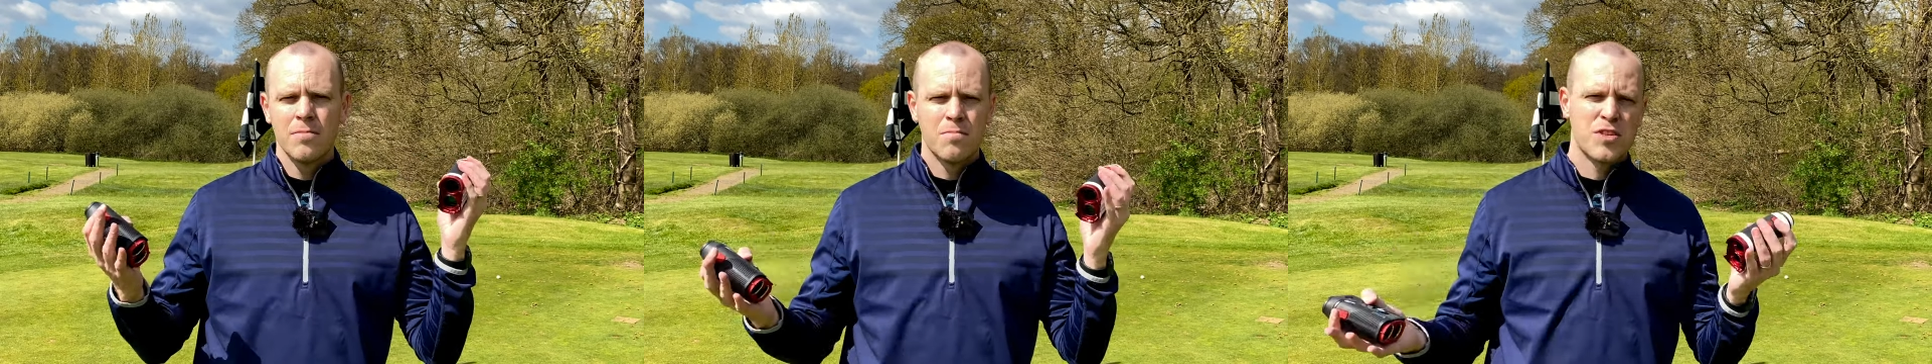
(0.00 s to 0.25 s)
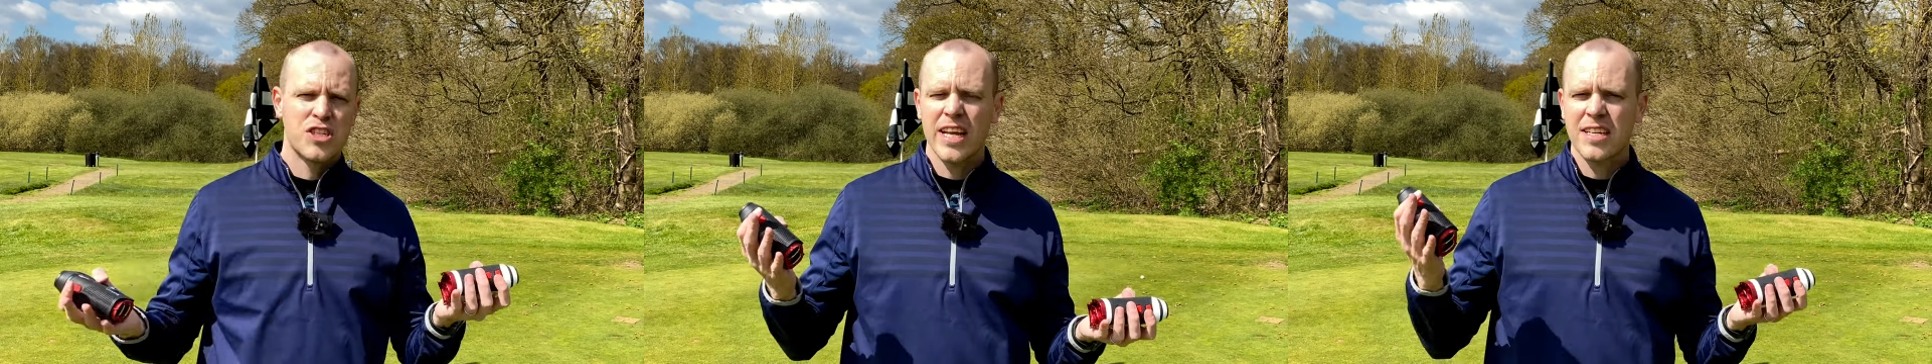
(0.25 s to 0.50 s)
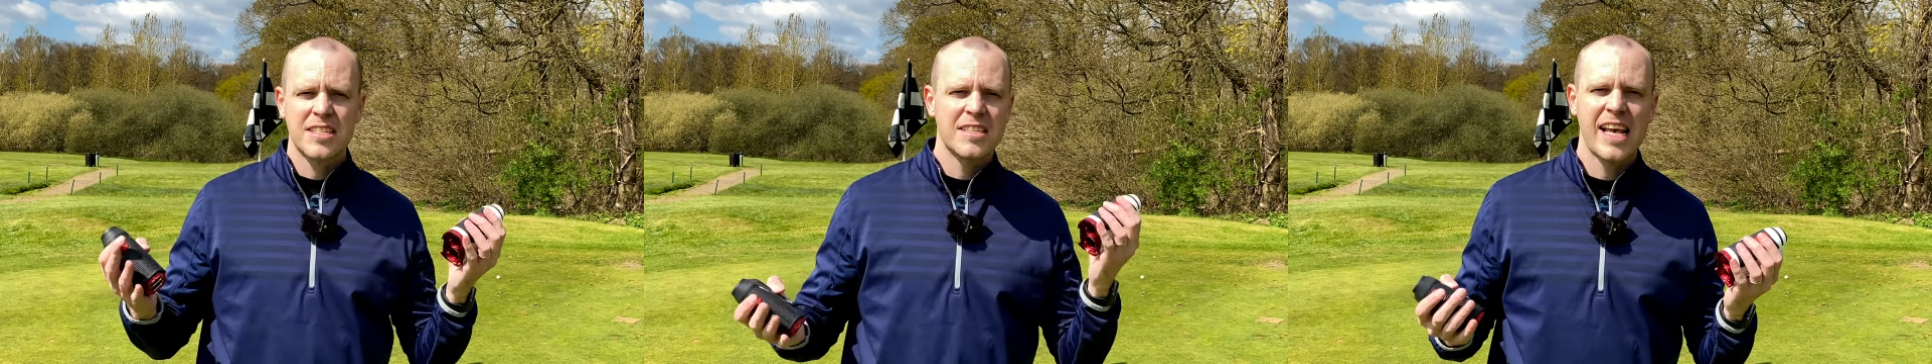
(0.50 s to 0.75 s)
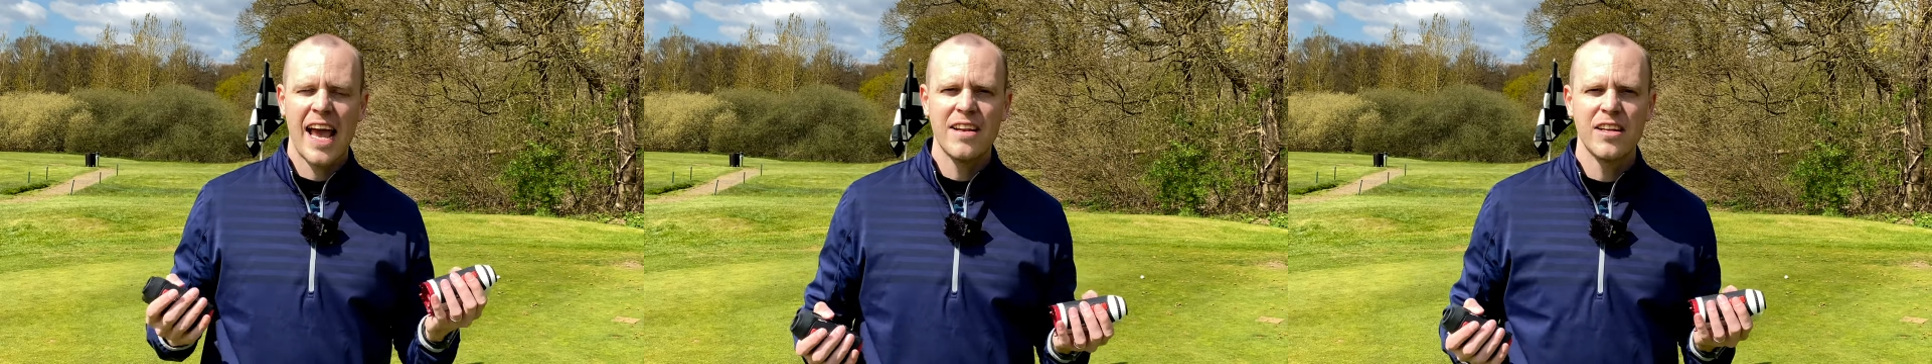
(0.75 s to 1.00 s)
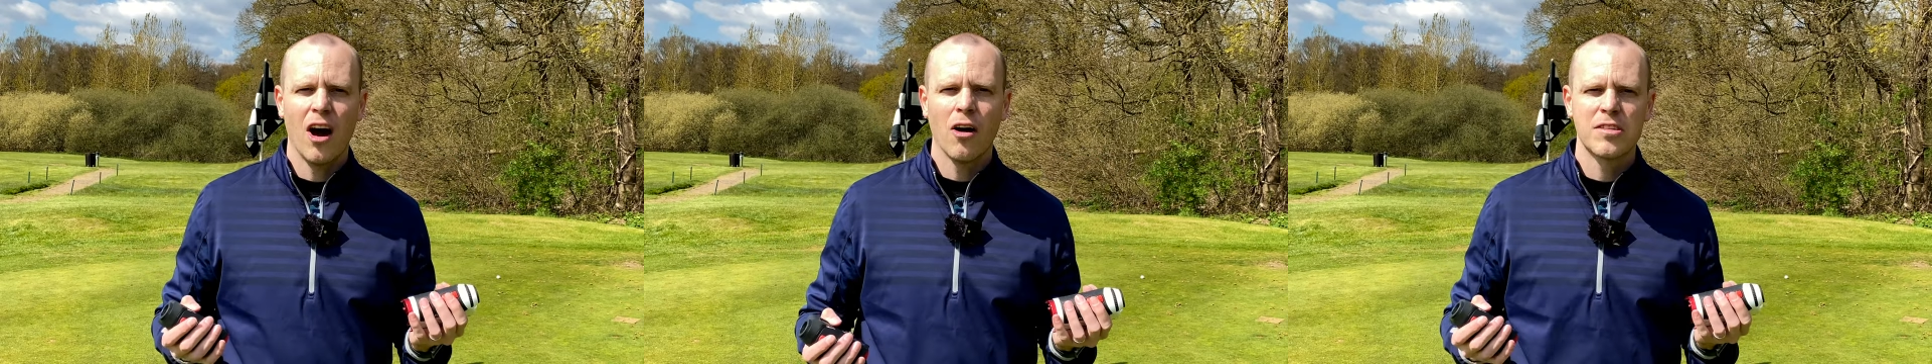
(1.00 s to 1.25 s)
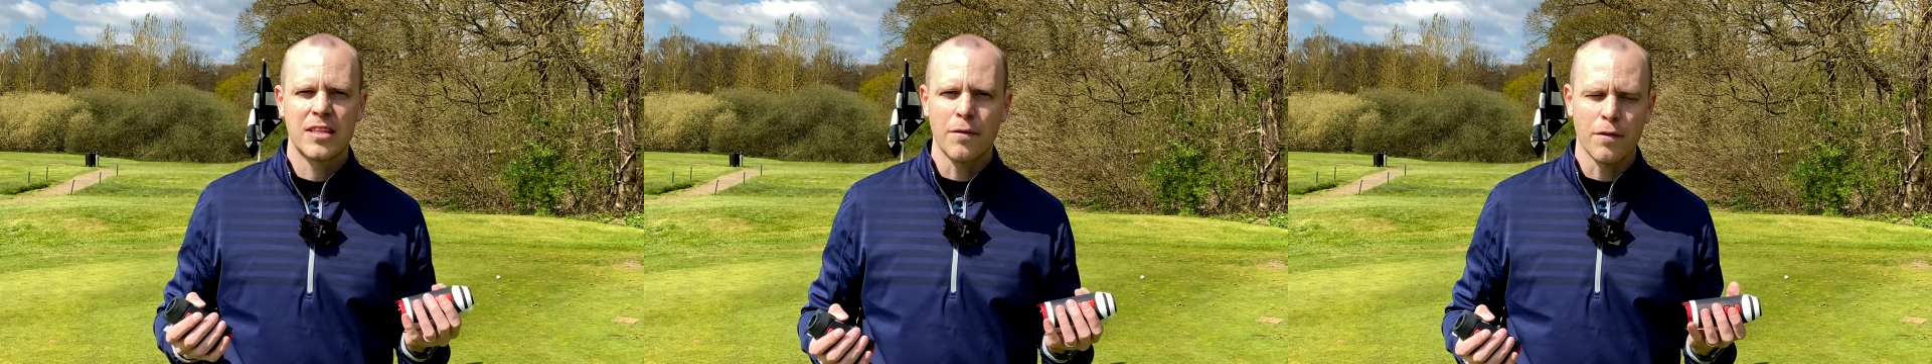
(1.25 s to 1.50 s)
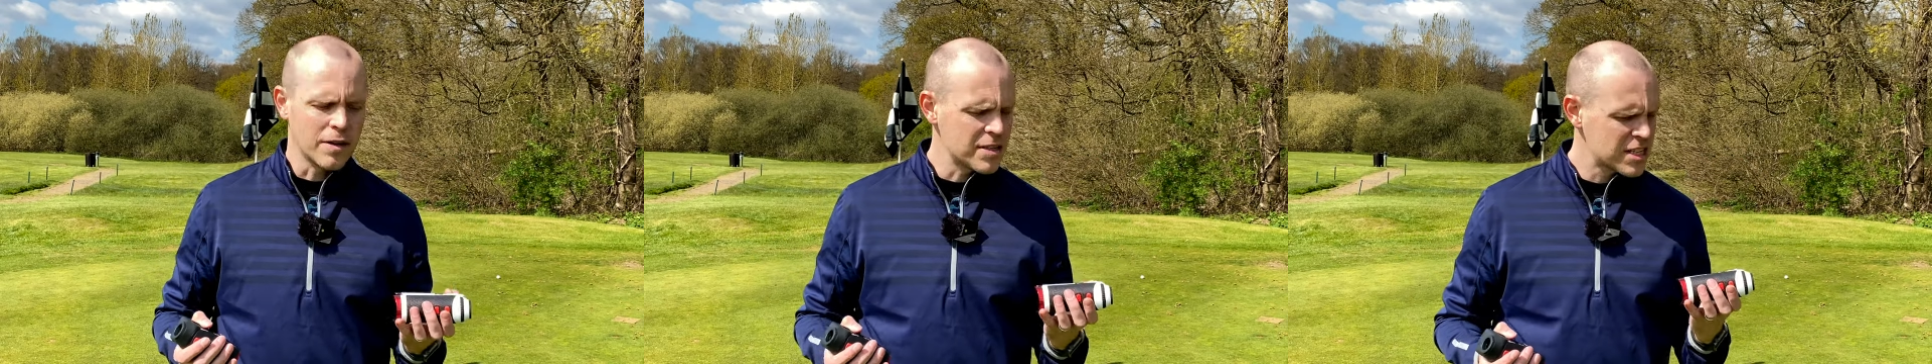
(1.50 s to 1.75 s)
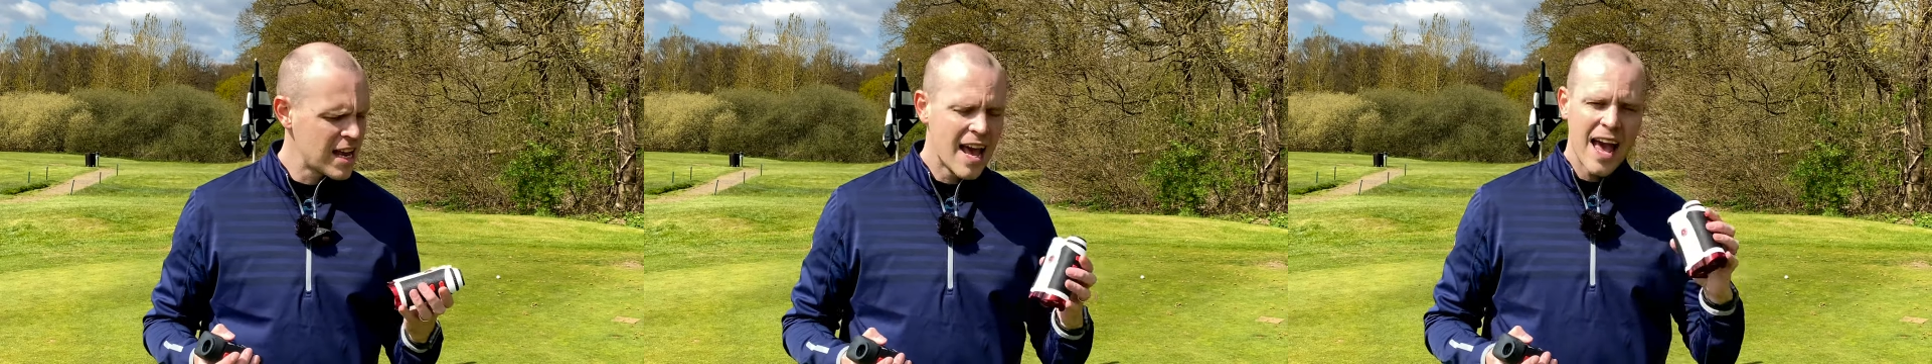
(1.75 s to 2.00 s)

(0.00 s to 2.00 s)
6 to 10 yards difference,